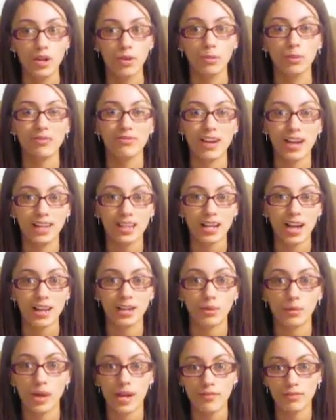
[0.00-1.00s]
We've kind of gotten
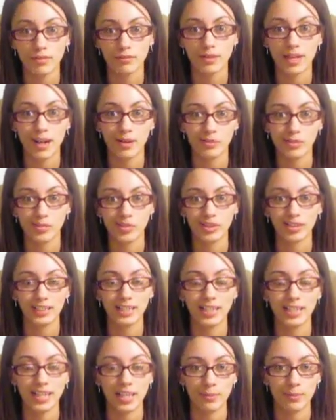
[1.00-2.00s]
away from that. We really
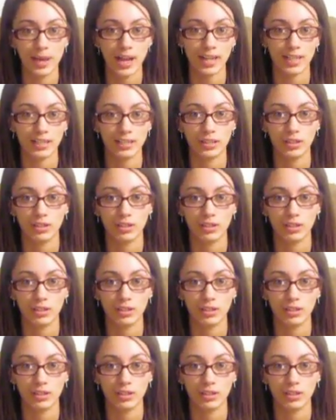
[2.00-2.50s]
need to get back into